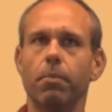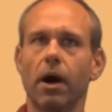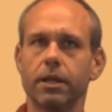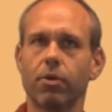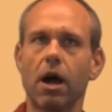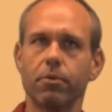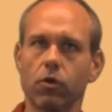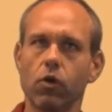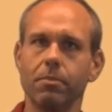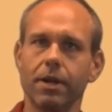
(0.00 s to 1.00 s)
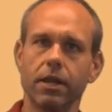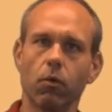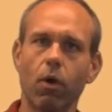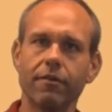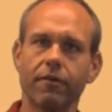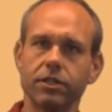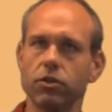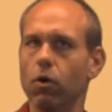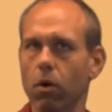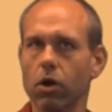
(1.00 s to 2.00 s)
buy the proper equipment and the Wi-Fi's
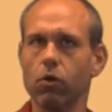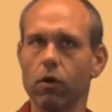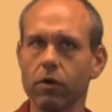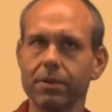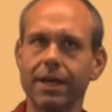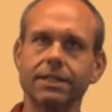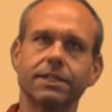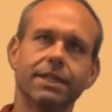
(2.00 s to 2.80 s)
don't work all over the place.